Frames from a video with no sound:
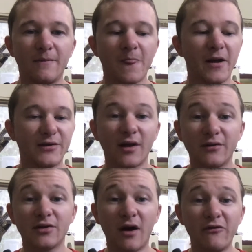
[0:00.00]
Sounds
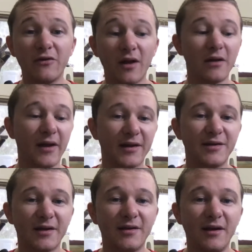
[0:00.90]
an awful lot like
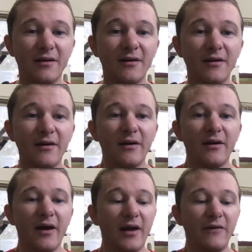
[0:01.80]
60.
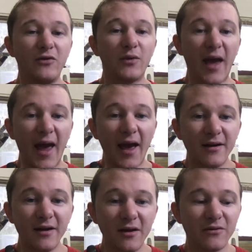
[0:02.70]
And if you can
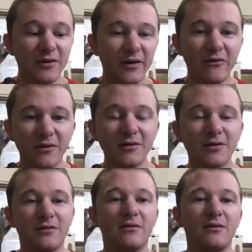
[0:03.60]
hear the difference,
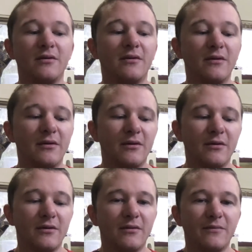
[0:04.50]

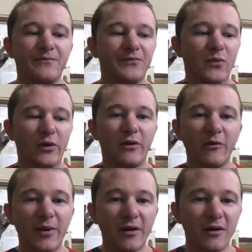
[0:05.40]
well, you have
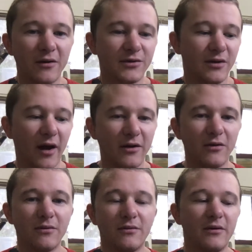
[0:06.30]
better ears than I do,
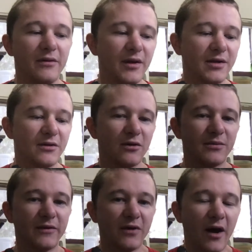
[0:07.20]
at least in terms
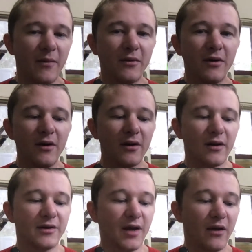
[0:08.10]
of time,
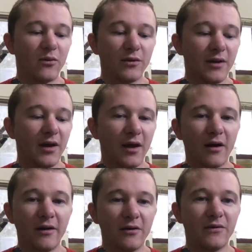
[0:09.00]
because I really cannot
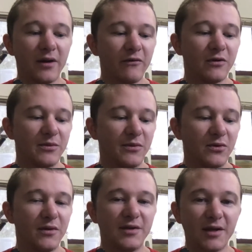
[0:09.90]
hear the difference
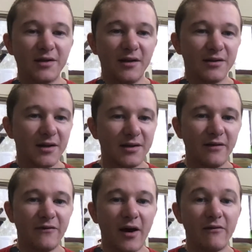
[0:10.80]
between 60 and
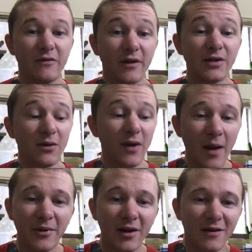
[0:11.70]
65, unless they were
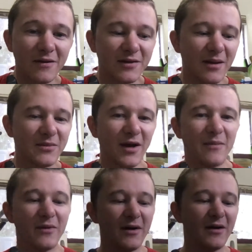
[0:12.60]
happening at the same
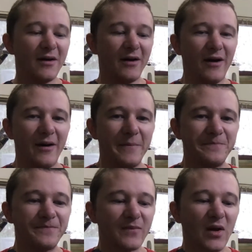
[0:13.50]
time.
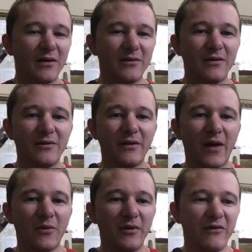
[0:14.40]
Then that
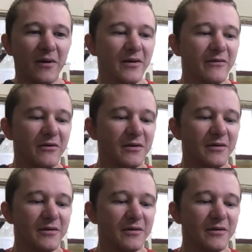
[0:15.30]
would be very different.